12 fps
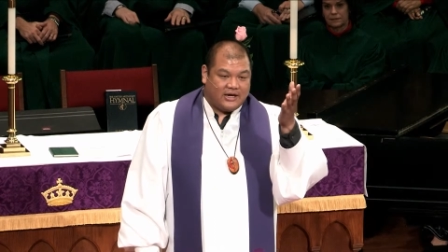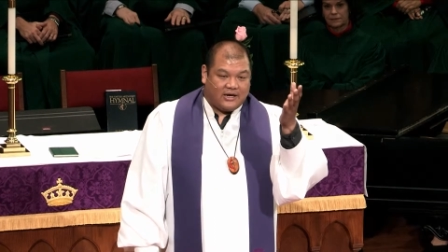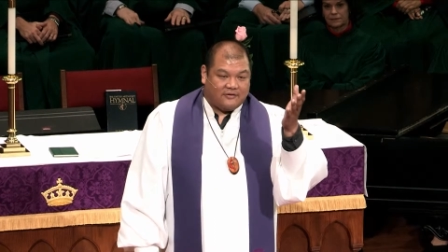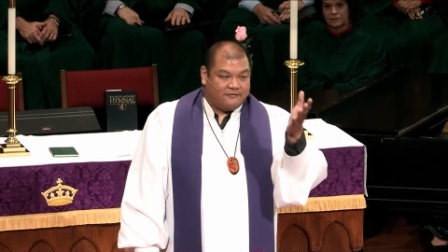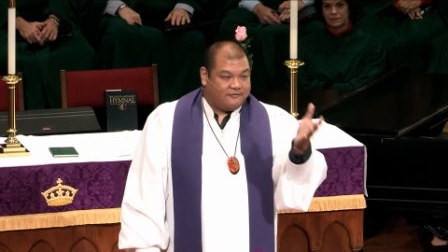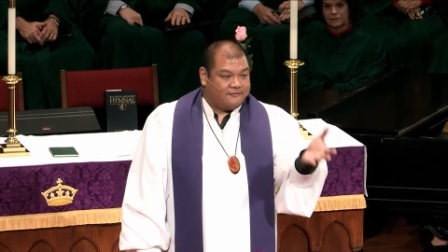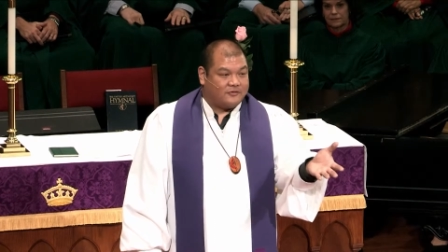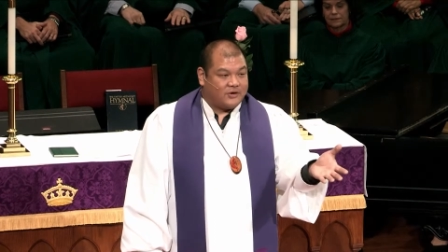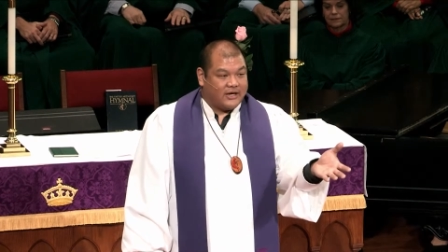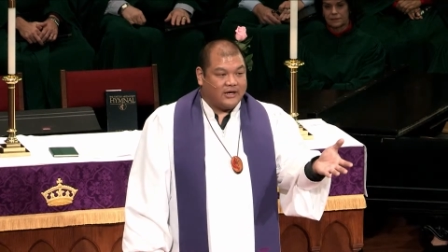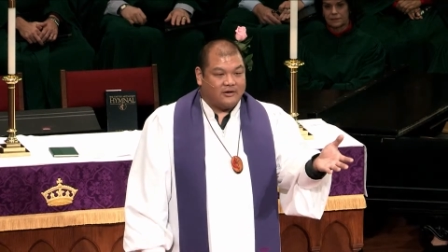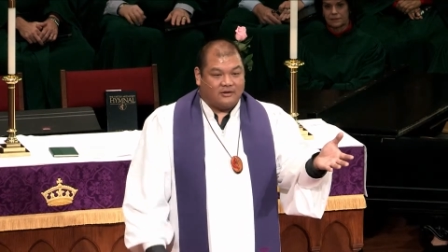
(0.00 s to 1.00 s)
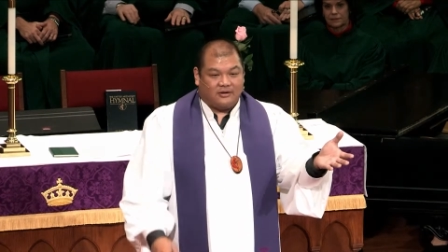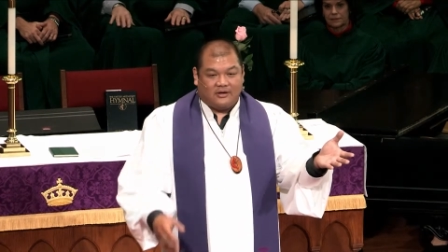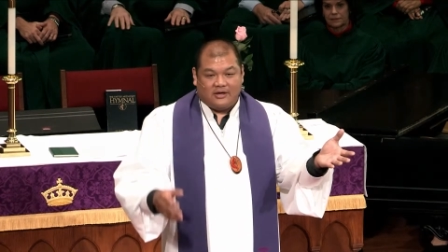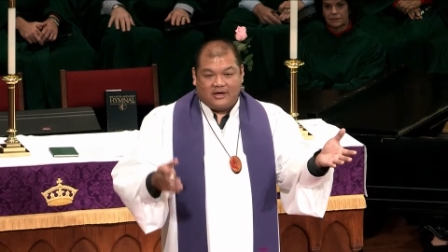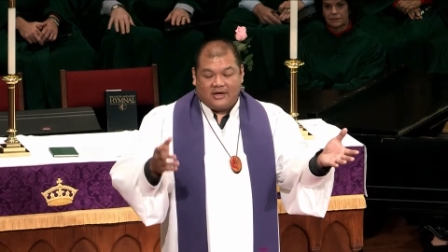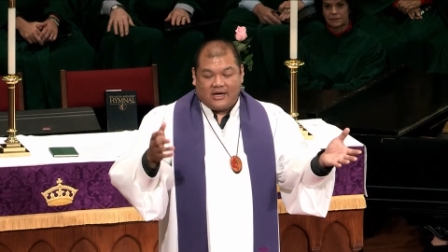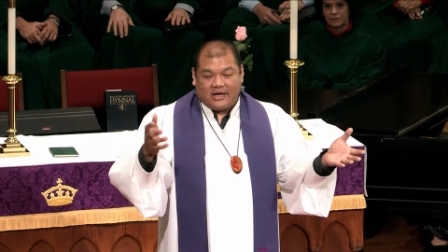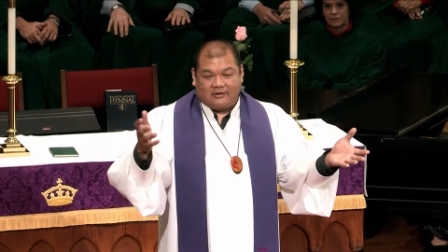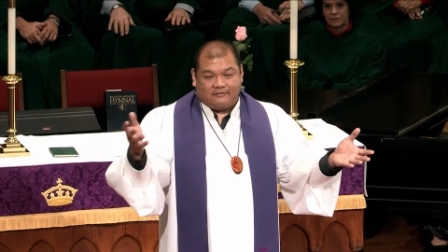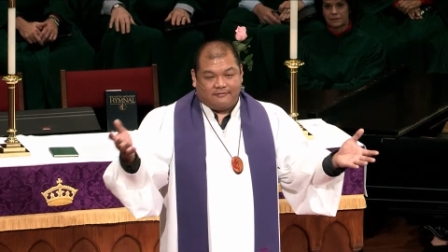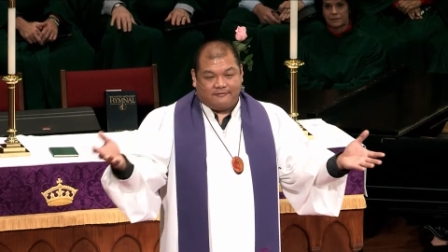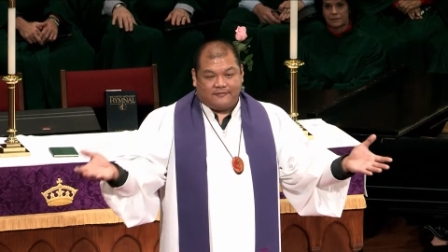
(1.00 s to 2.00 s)
and frail
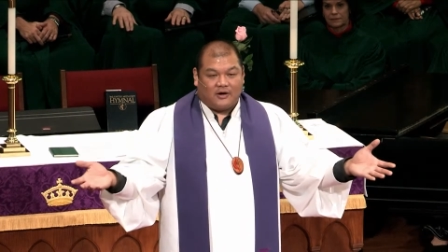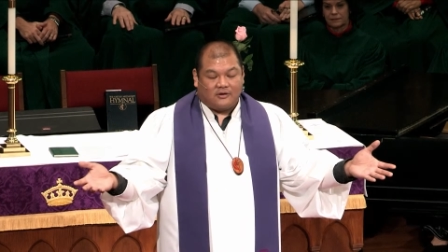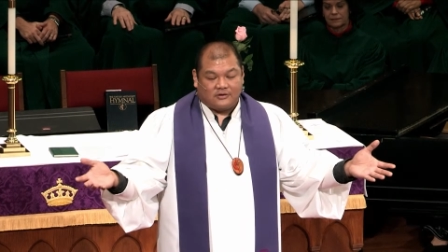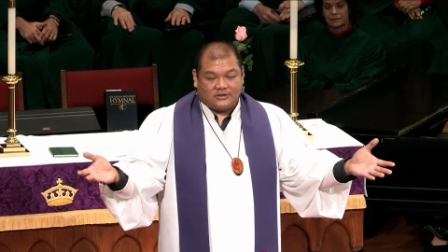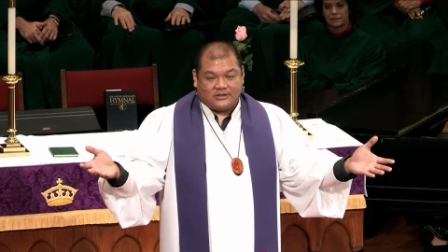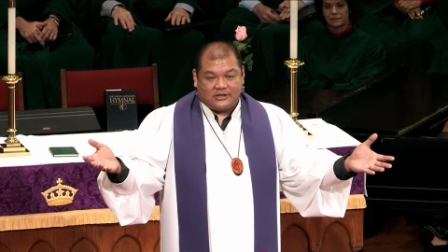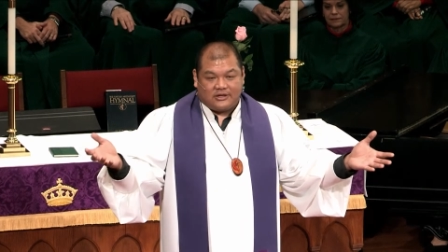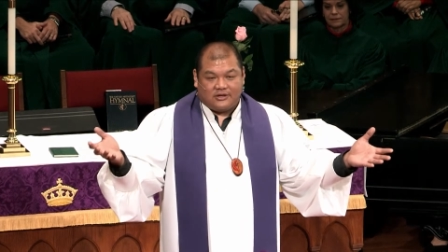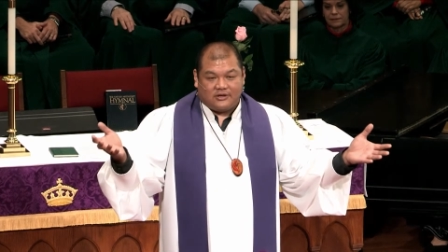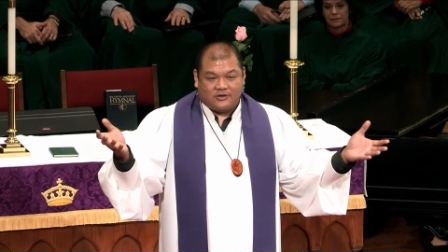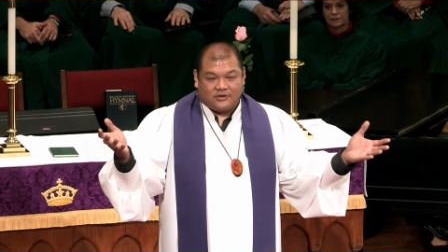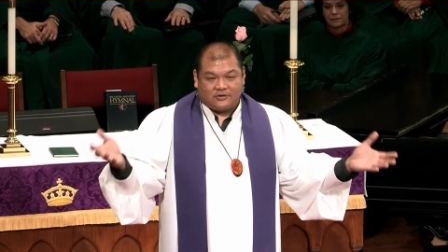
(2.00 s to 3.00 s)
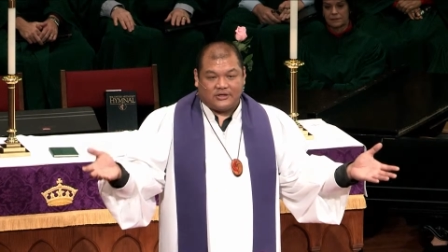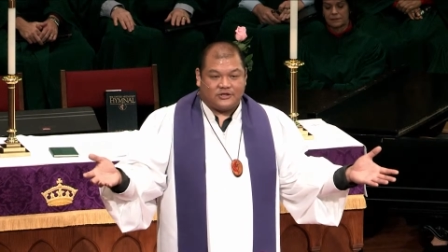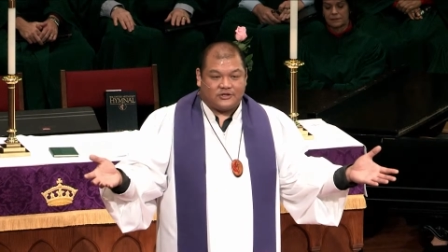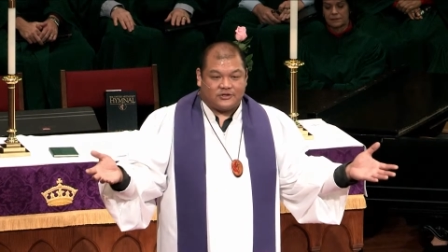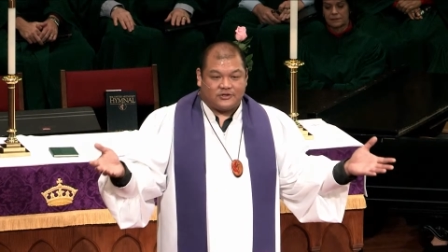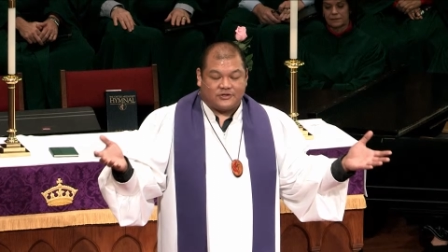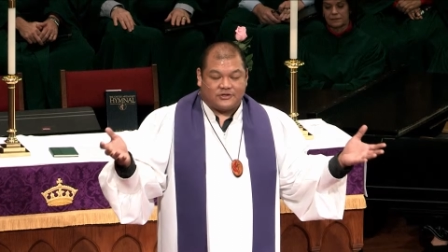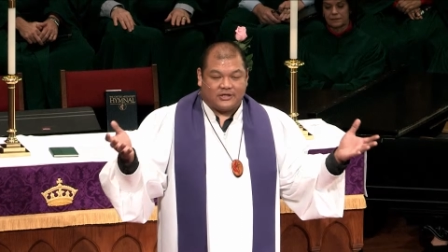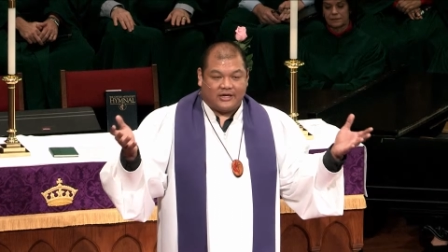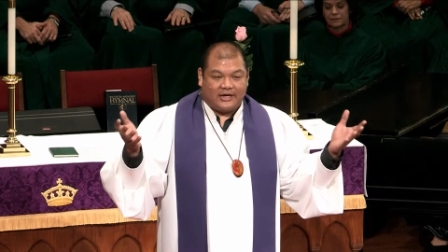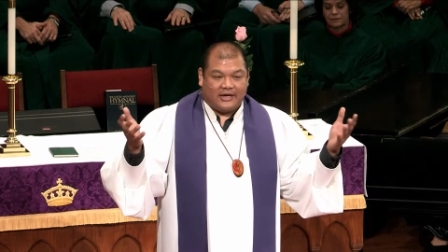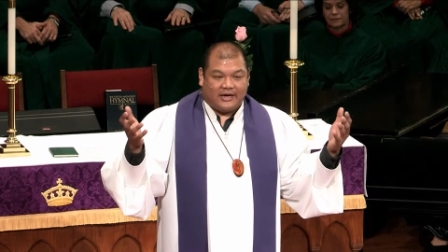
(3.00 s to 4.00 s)
and faulty creatures
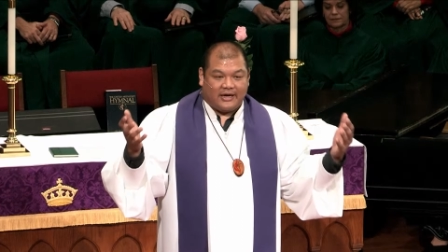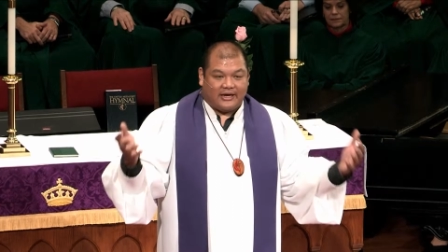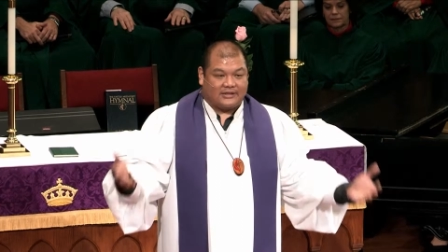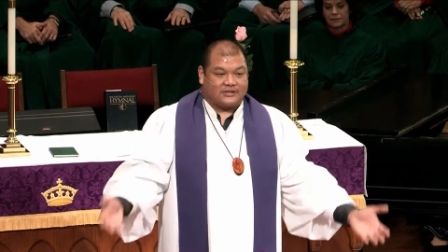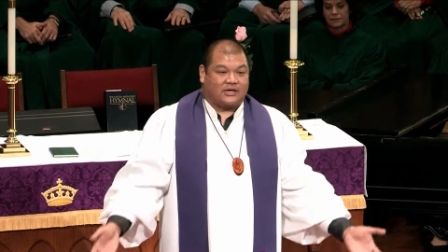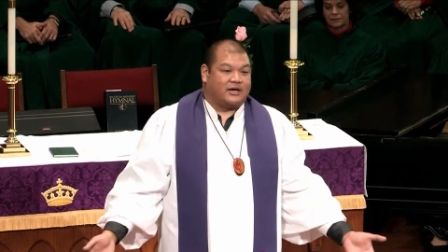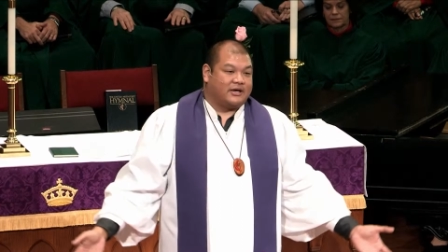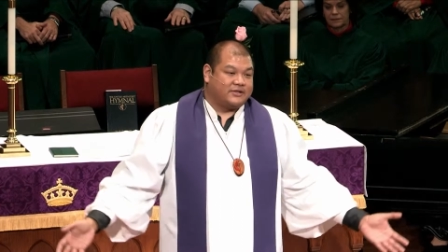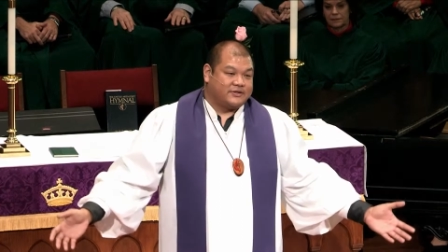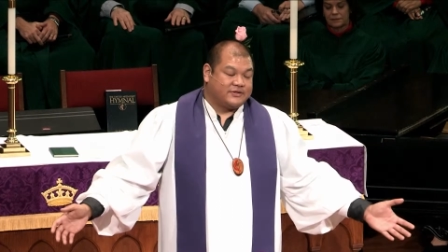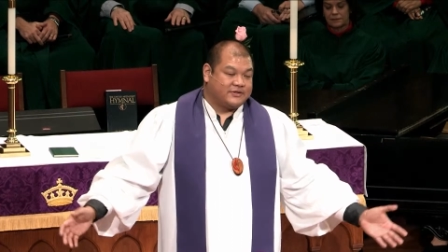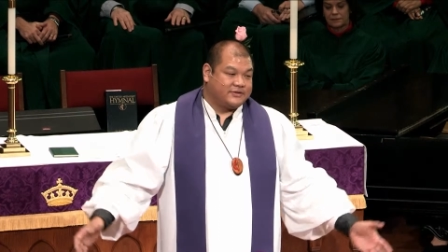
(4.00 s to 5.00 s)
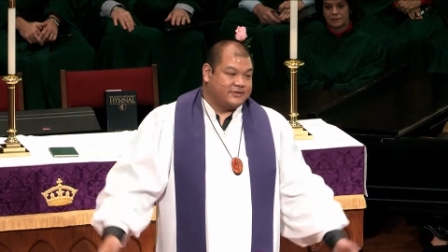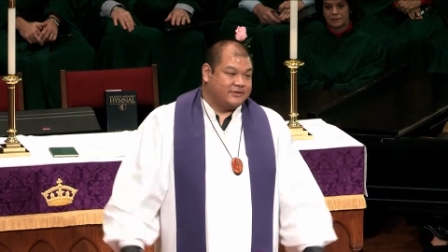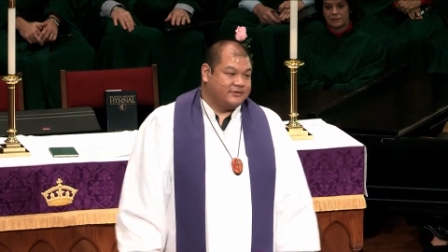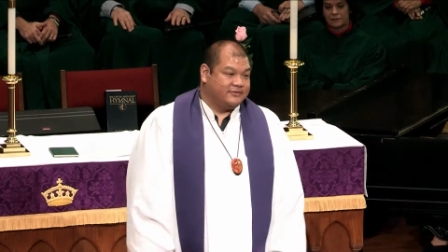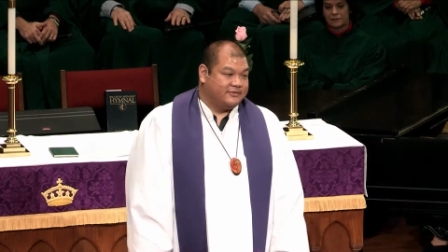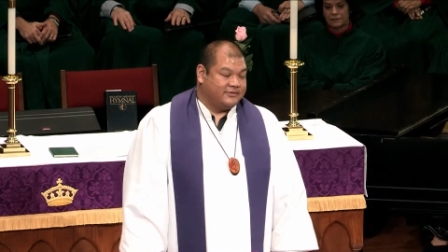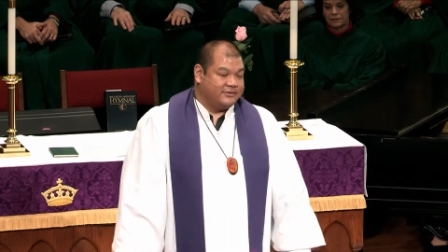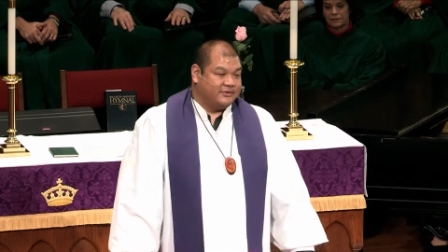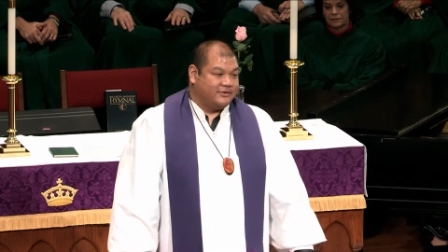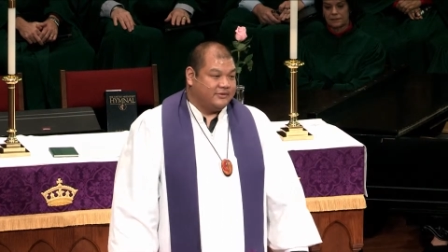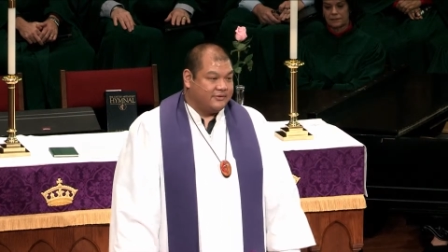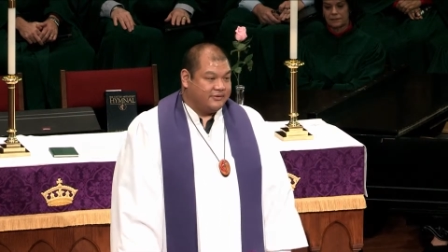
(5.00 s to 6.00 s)
as us.
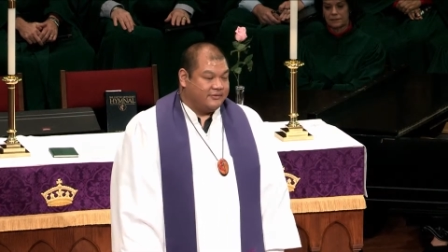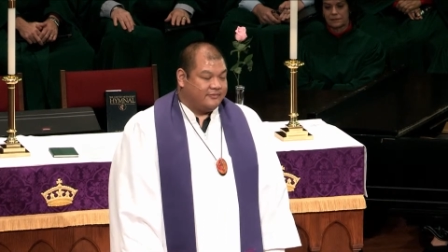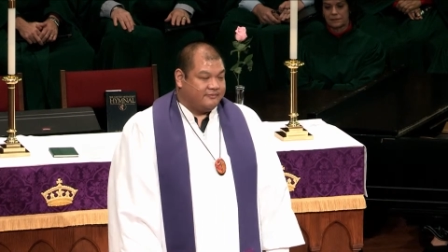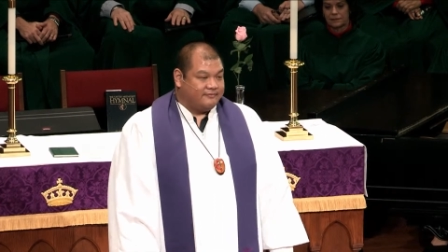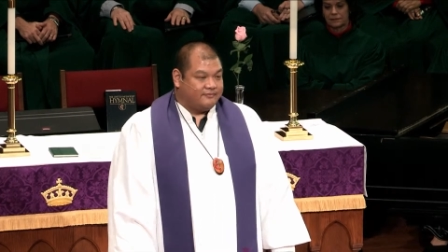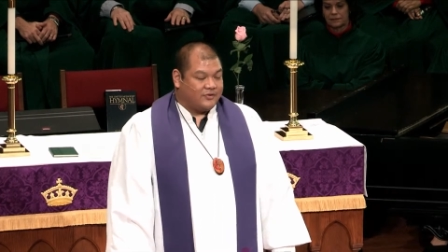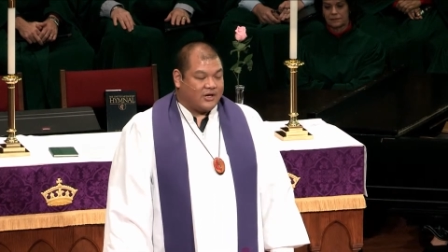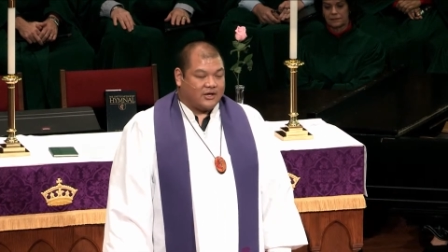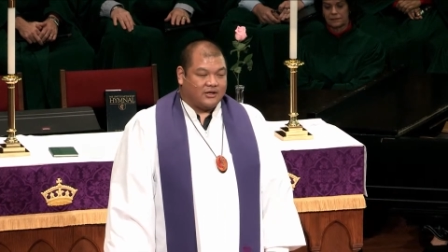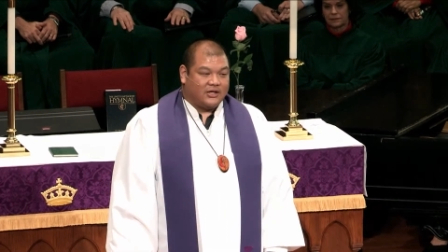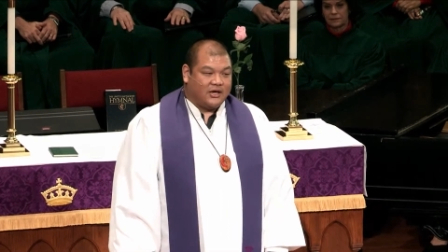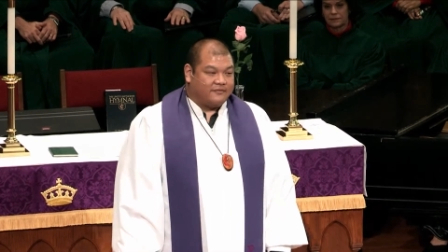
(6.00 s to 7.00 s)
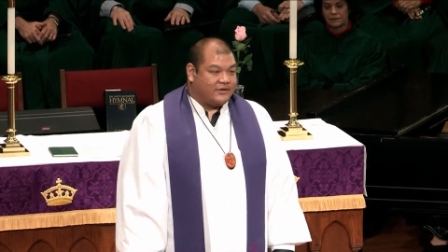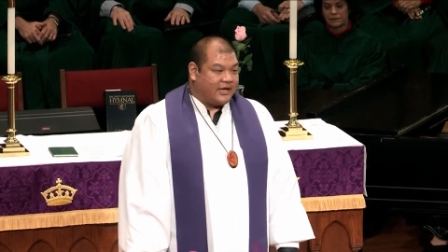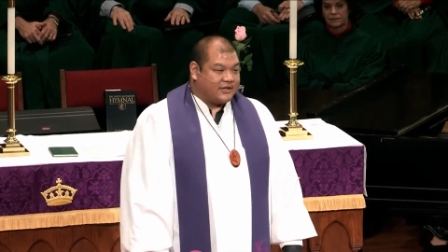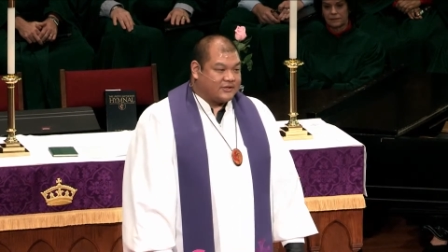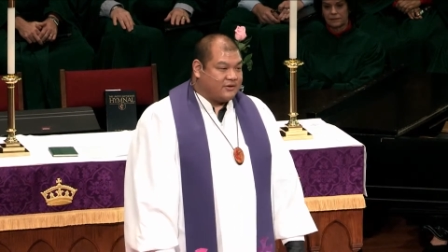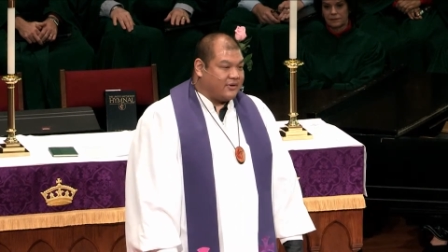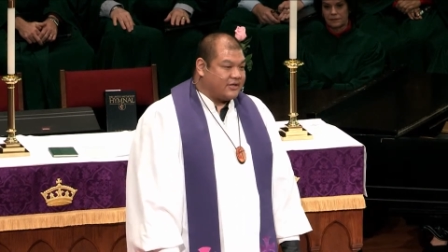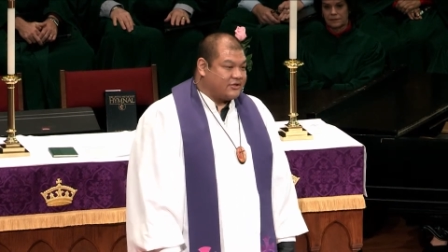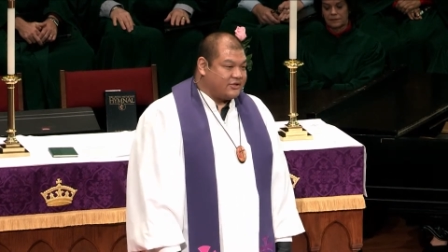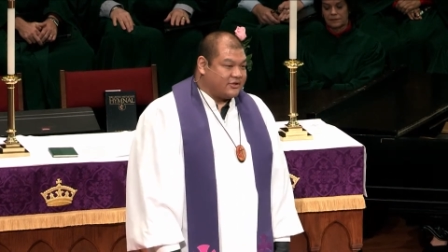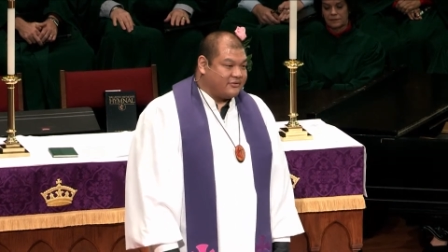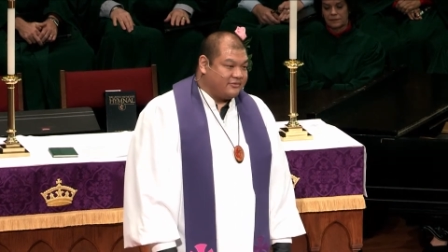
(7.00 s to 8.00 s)
Gotta love Nan's
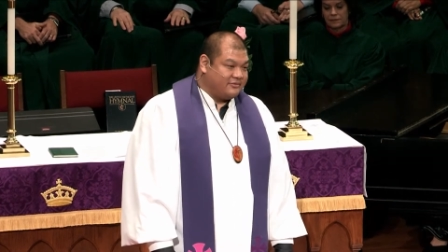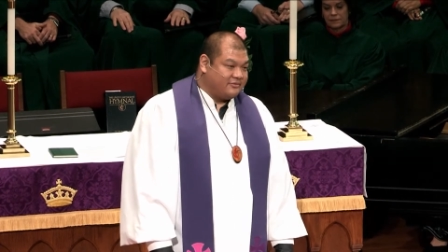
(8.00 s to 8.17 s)
question,